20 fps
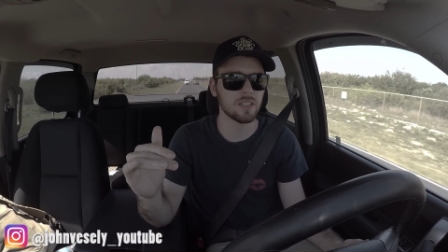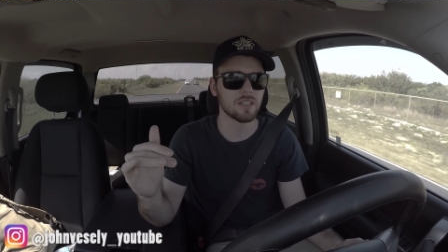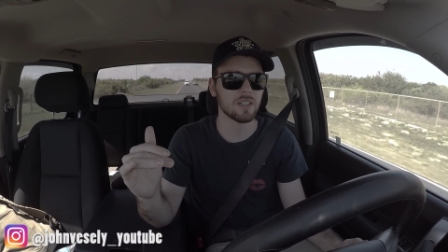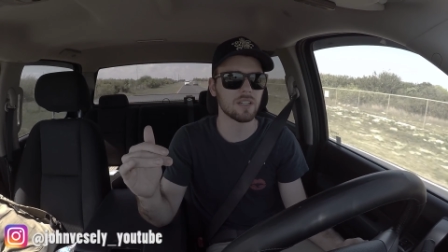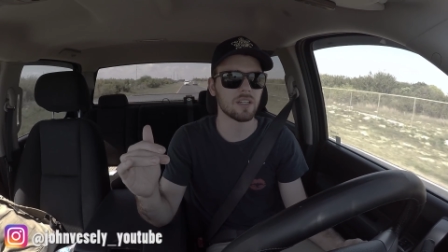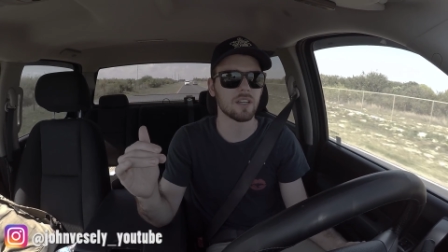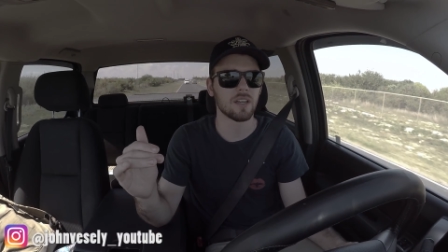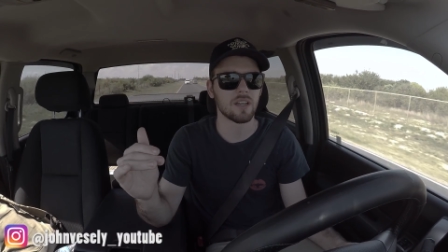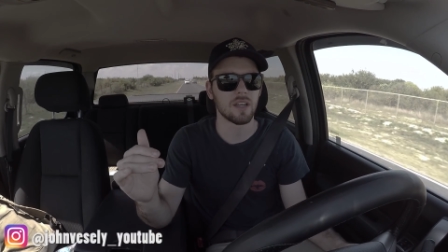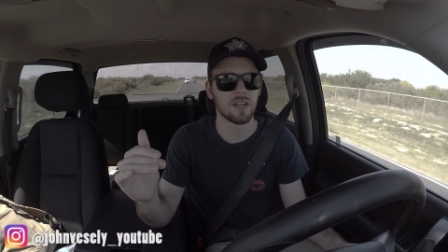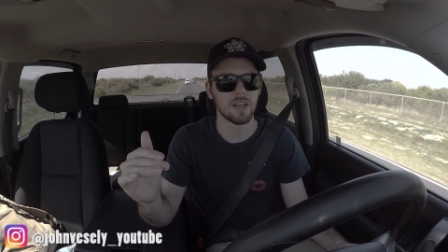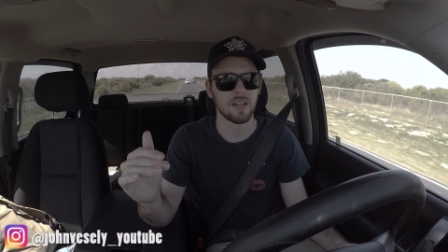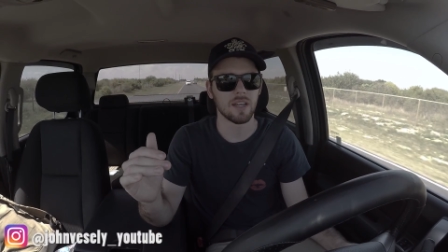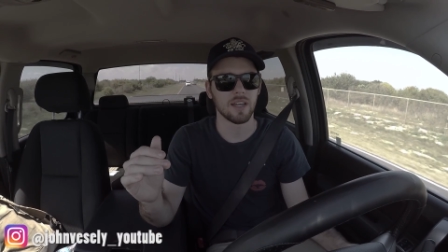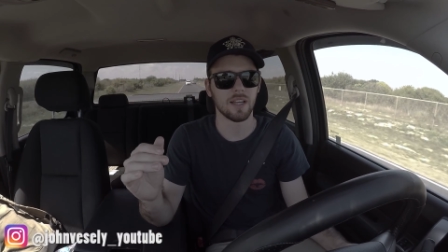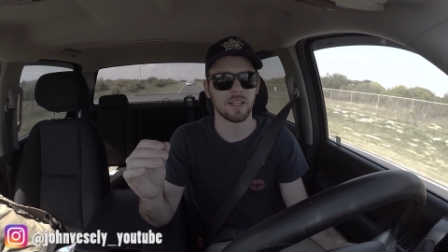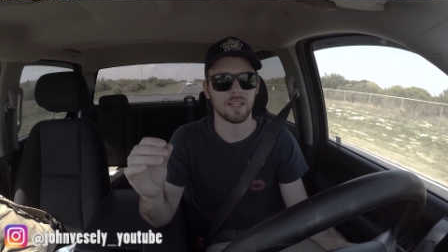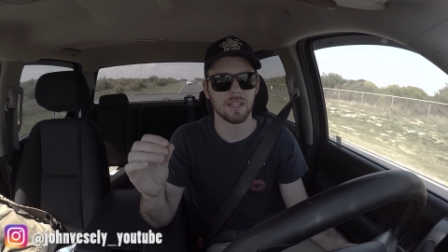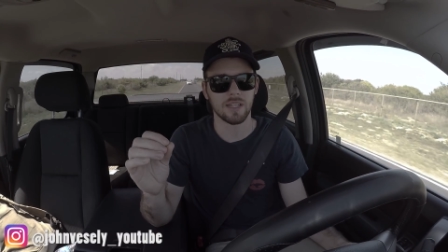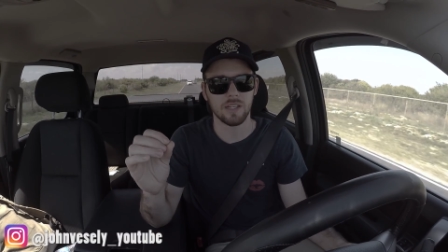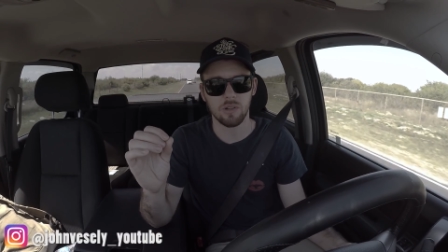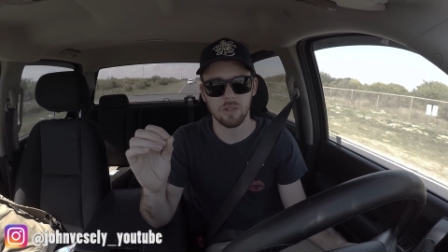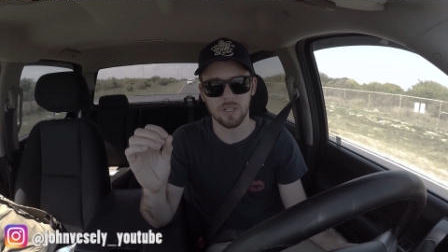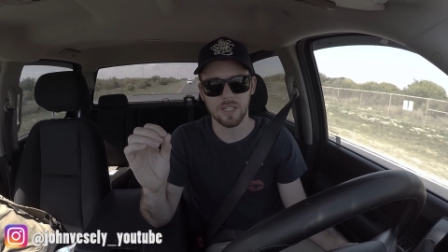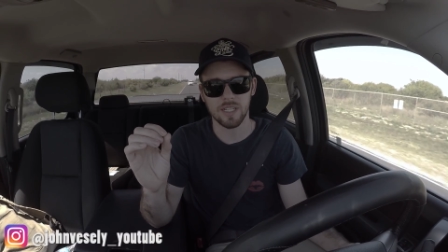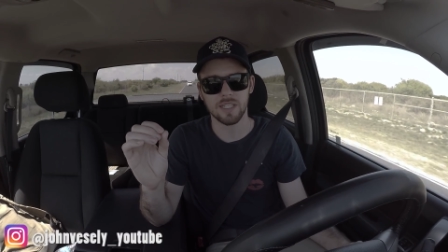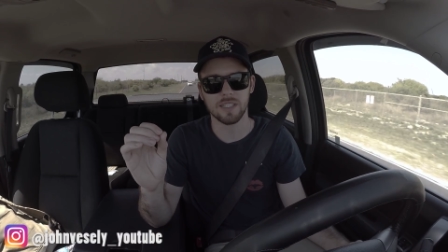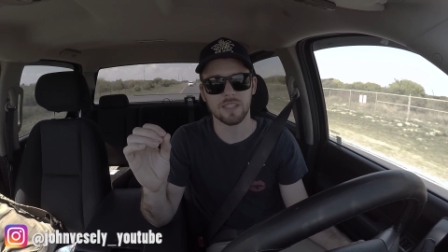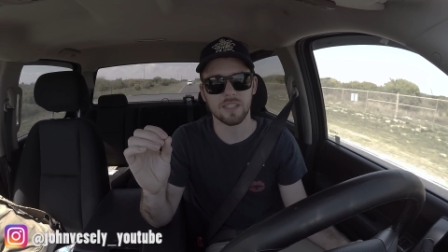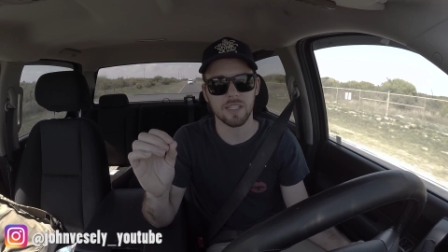and it
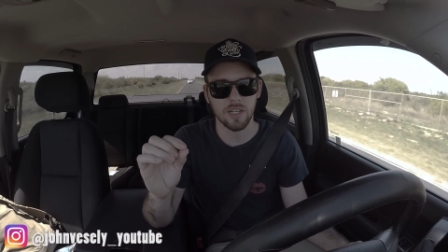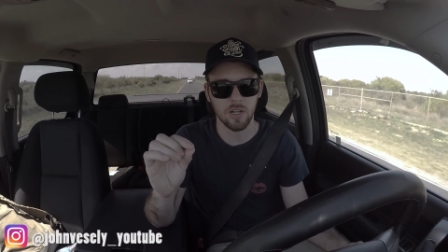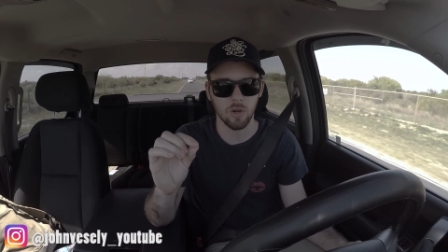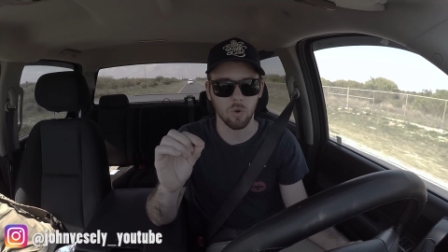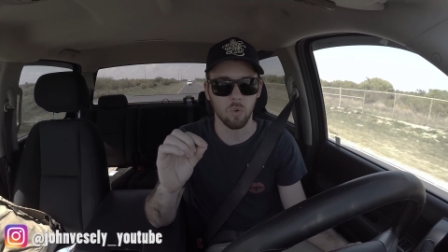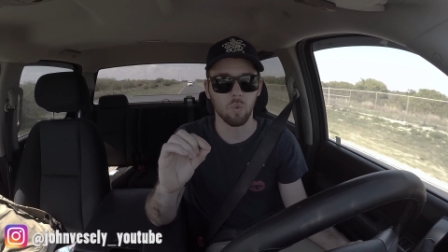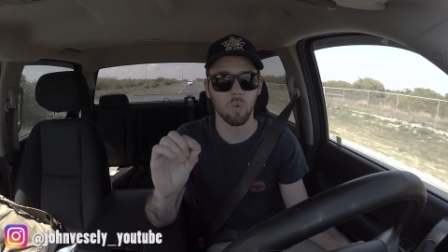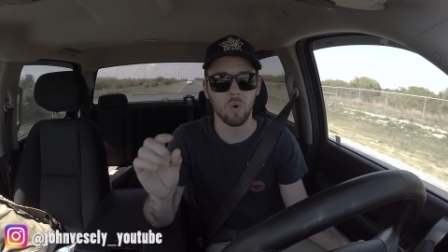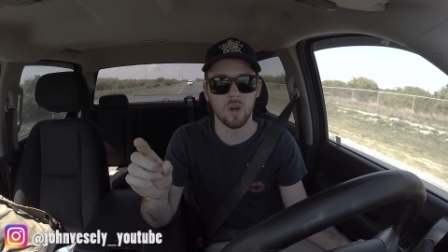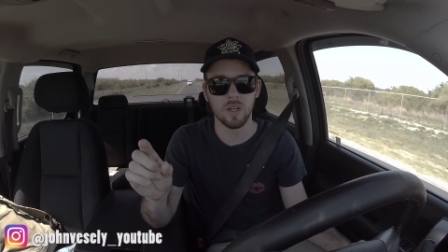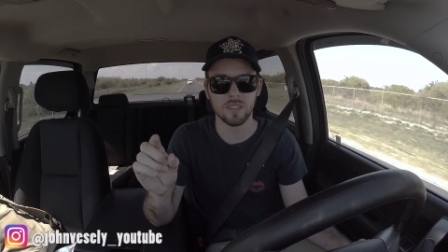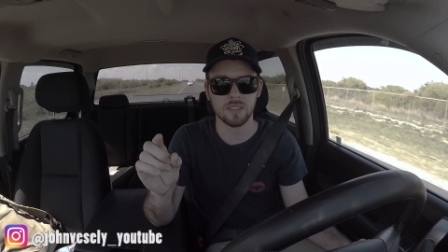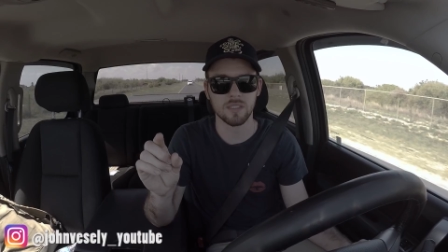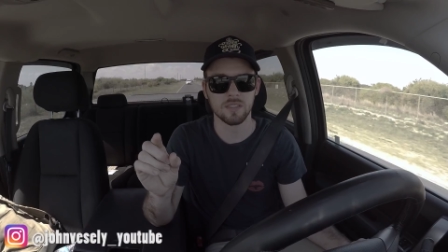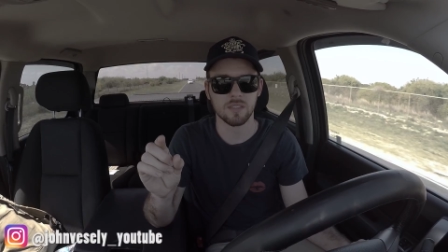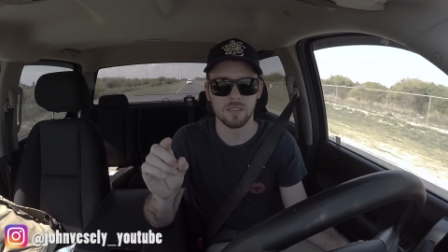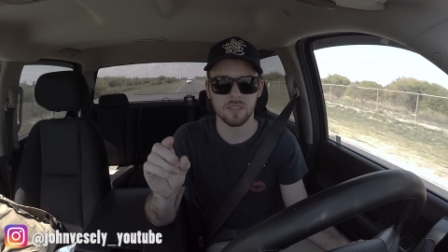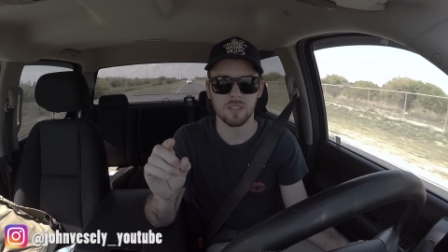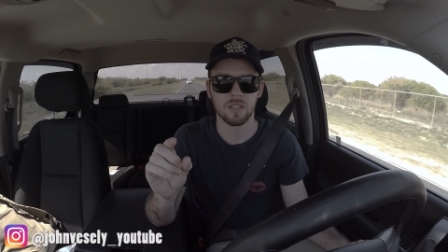only hit there once,